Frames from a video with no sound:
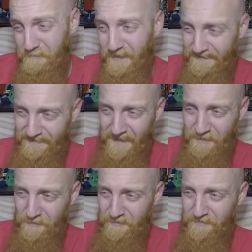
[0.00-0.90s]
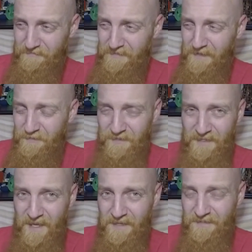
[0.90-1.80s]
but then there's then there's the
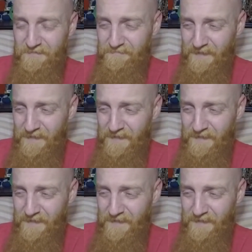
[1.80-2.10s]
yeast,